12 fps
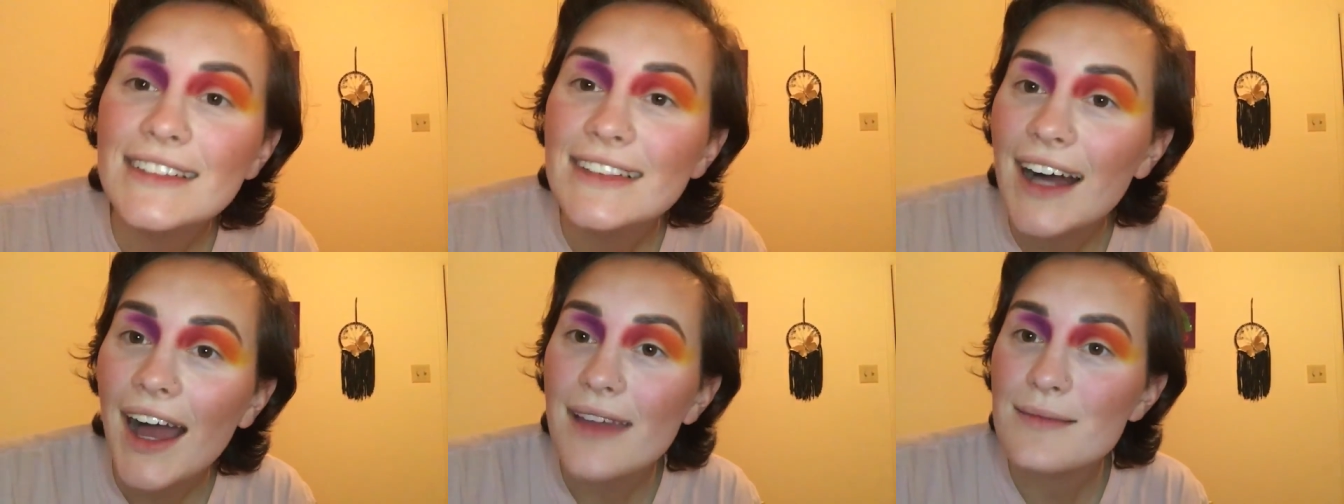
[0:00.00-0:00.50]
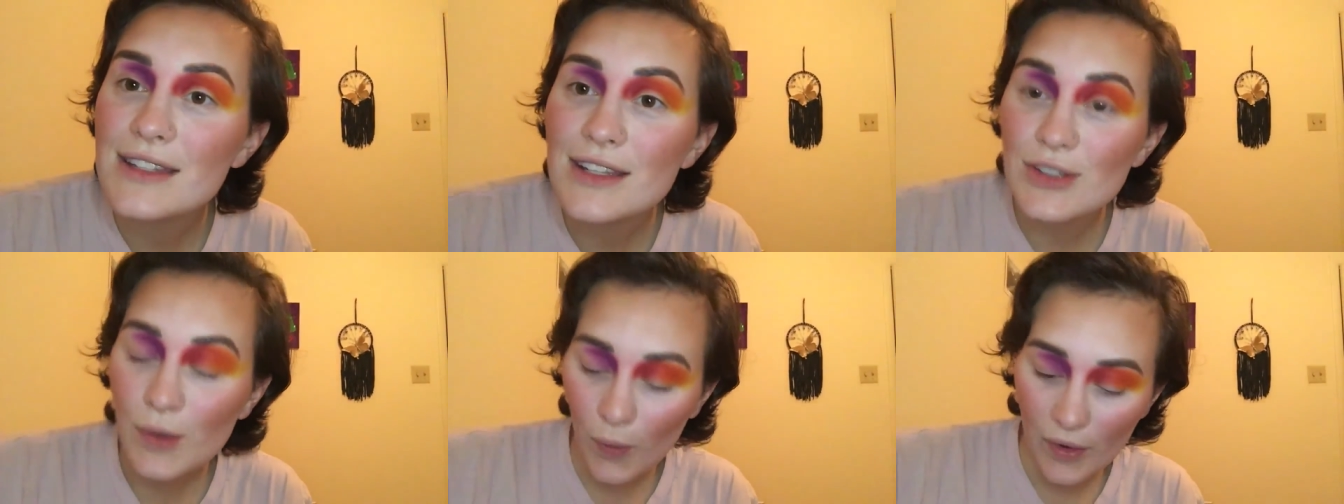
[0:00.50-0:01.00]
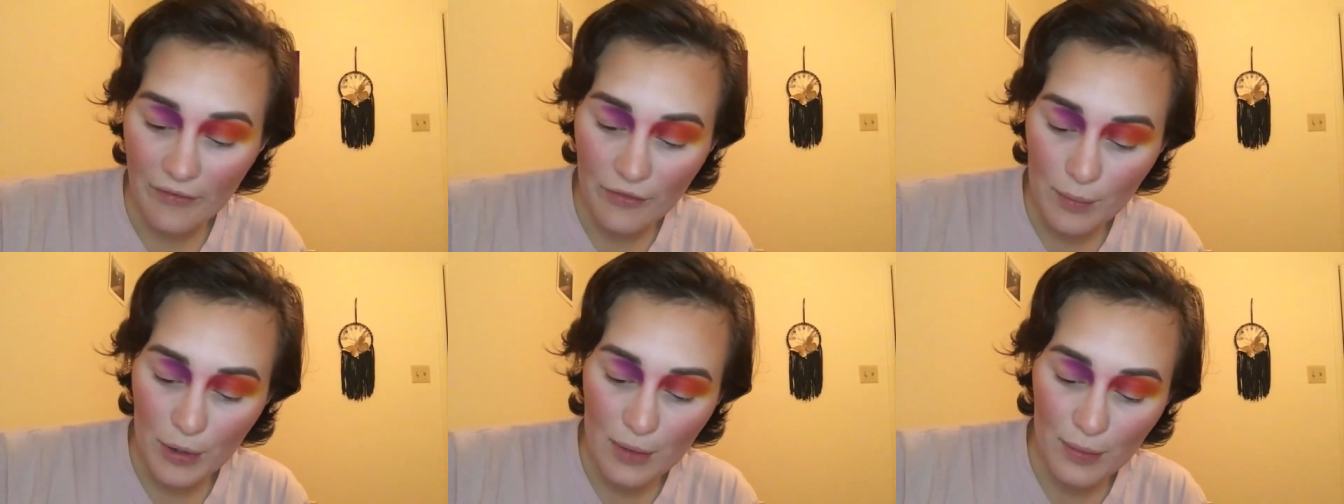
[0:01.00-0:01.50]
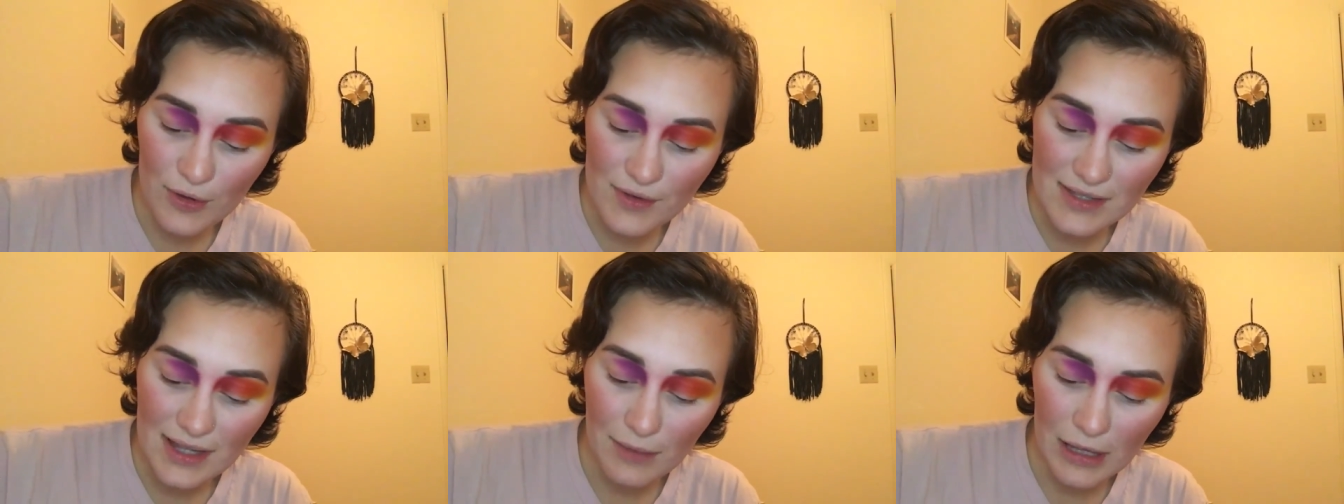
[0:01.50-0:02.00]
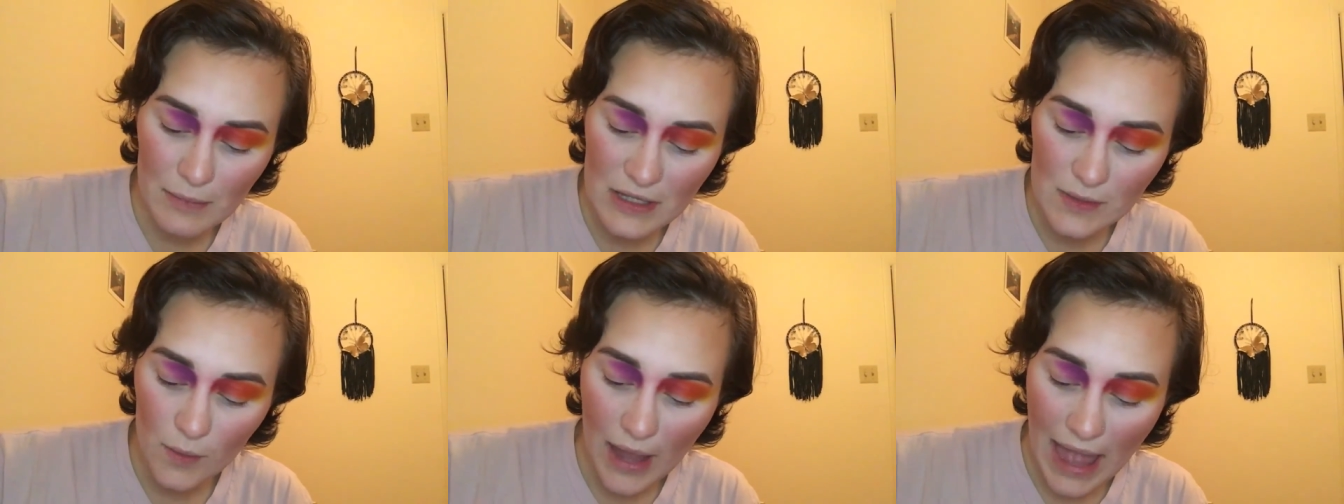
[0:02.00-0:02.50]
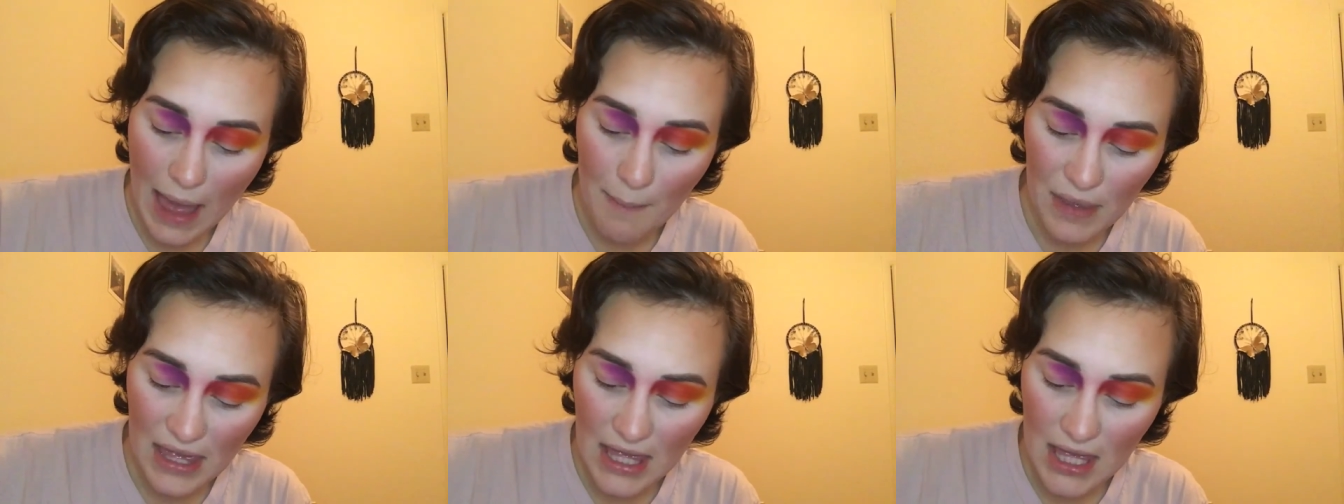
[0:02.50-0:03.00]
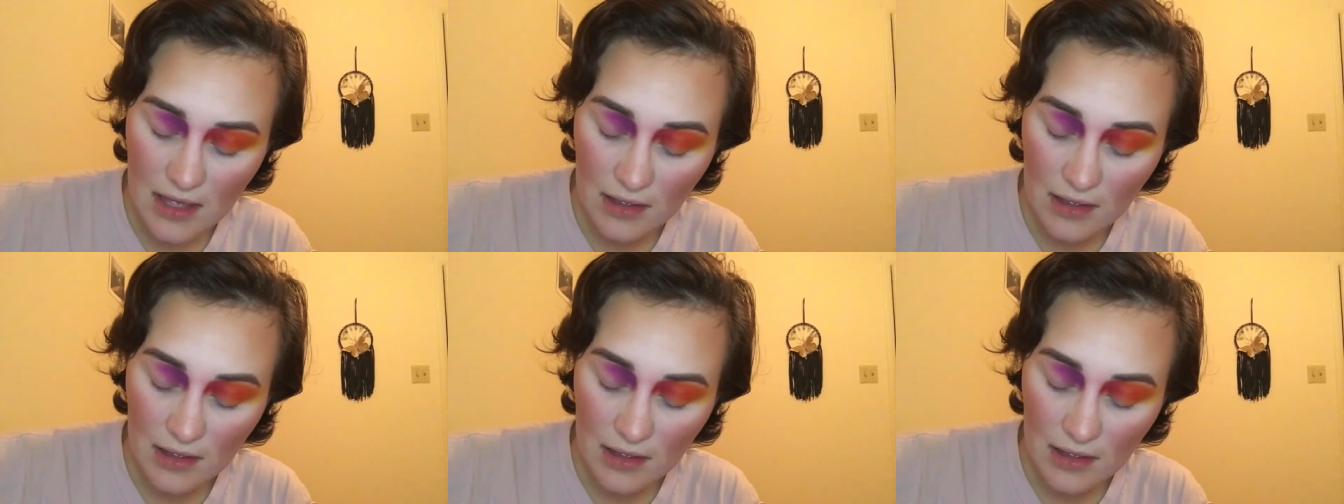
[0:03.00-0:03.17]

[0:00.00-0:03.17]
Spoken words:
I'm such a whore for purples. They make me so happy.